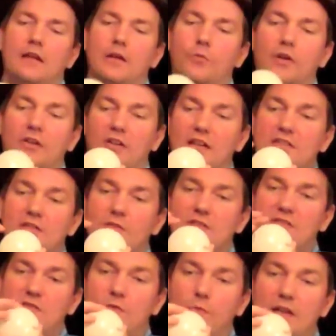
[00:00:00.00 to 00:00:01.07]
what you're going to do
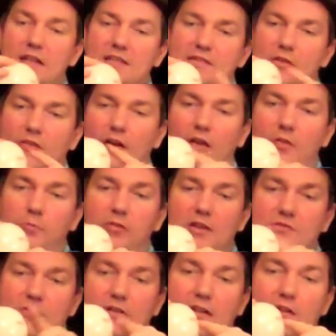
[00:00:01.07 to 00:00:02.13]
is squeeze so that all the
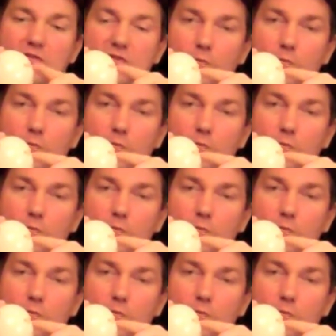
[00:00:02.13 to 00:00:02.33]
pressure goes to